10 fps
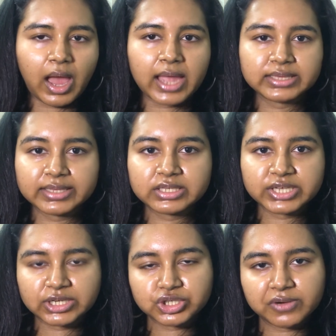I like the
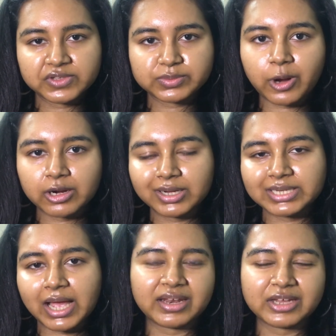texture of this product.
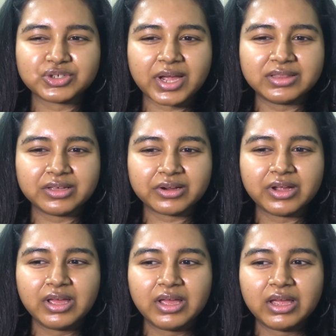I tried
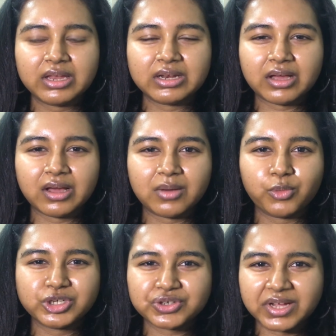their
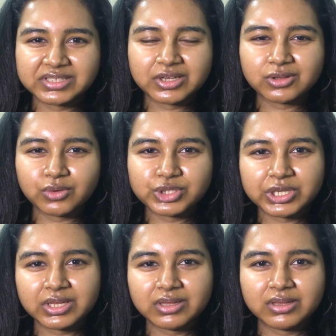moisturizing
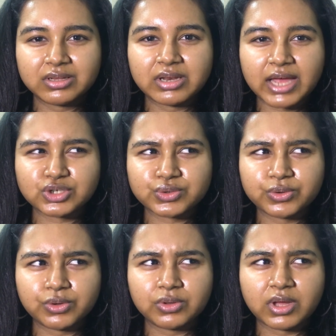lotion, the
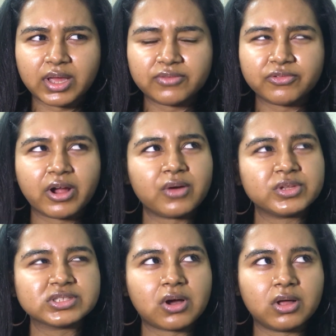natural, I forgot what
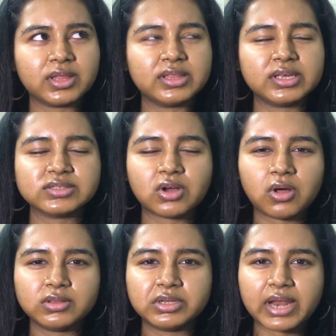it's called. I think it's
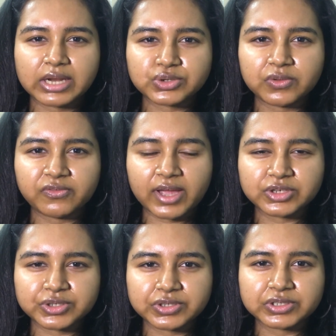called the Natural
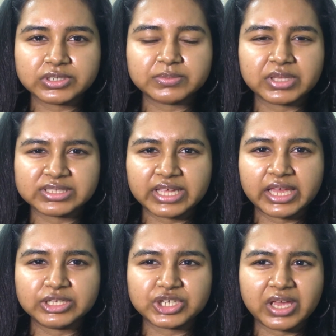Factors Plus
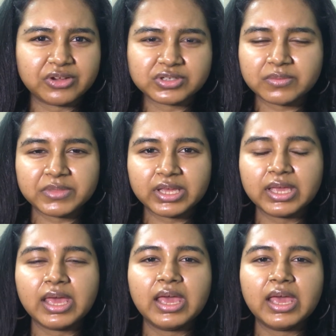HA or something.